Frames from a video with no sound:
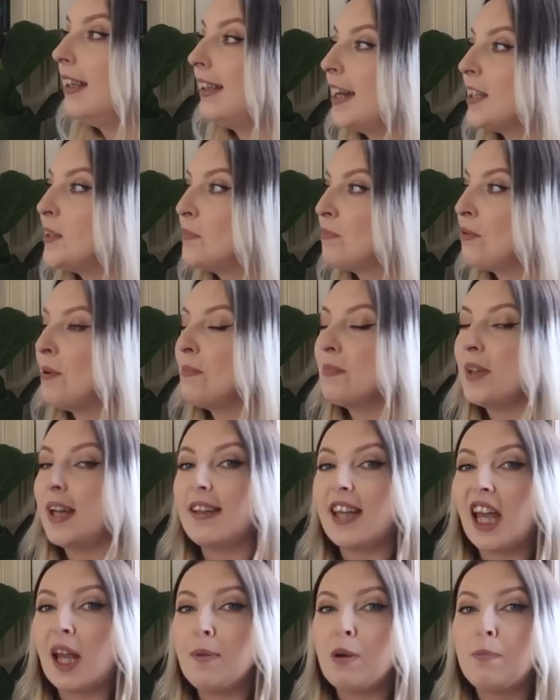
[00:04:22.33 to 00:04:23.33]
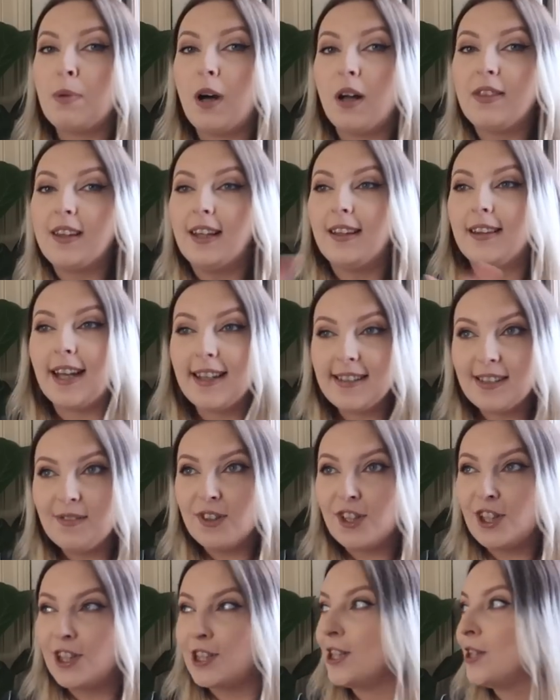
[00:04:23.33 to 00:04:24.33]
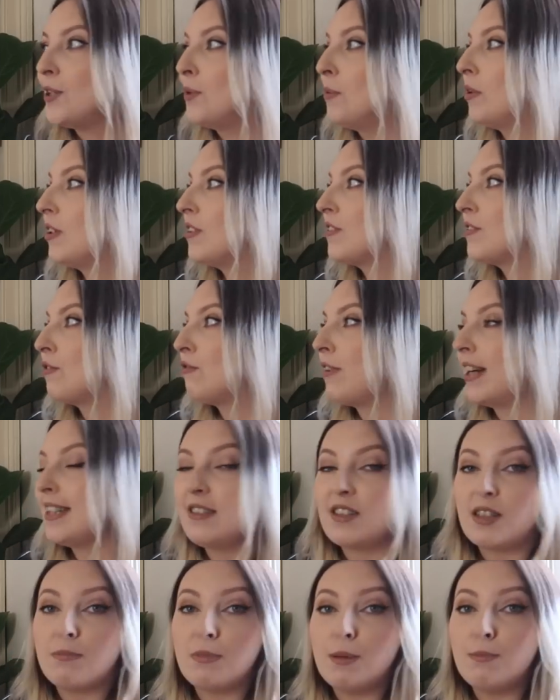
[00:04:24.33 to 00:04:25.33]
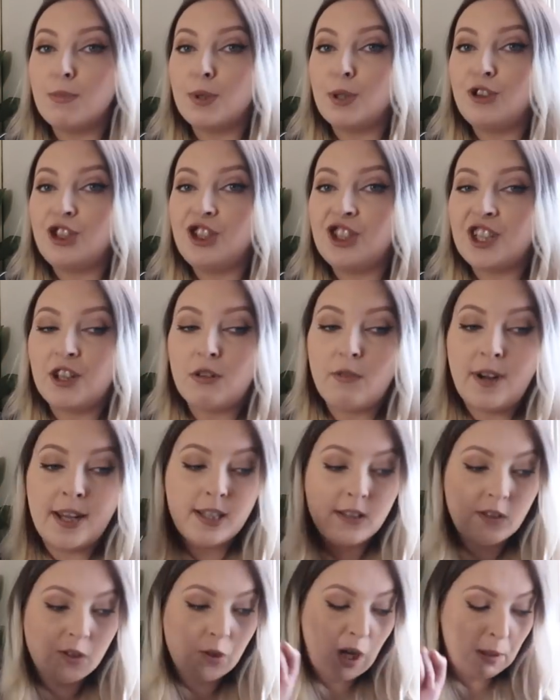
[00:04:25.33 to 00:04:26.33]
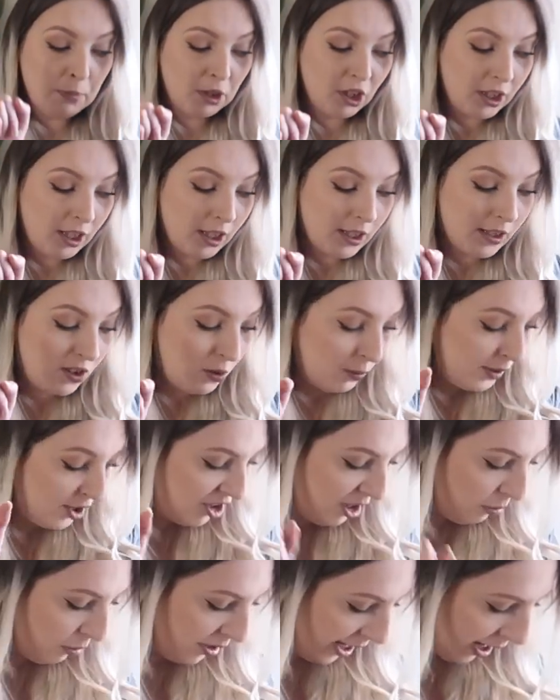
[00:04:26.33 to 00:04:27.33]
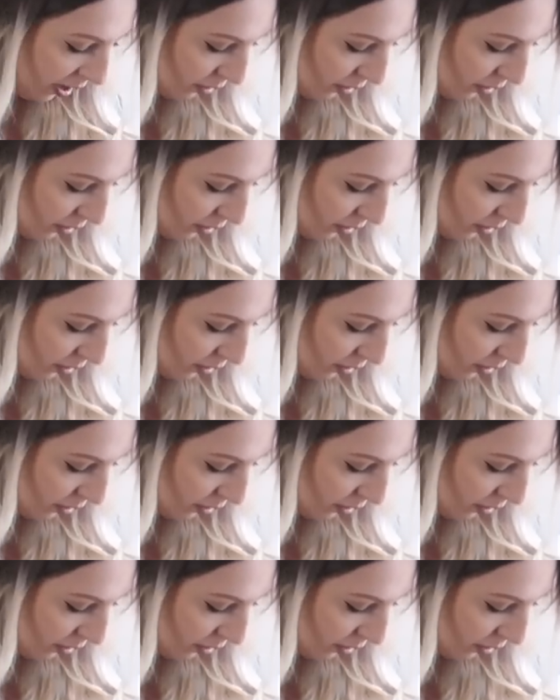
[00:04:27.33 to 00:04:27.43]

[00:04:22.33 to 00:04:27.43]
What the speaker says: The last prompt that came up on the last video was random emoji generator, so I'm gonna switch that one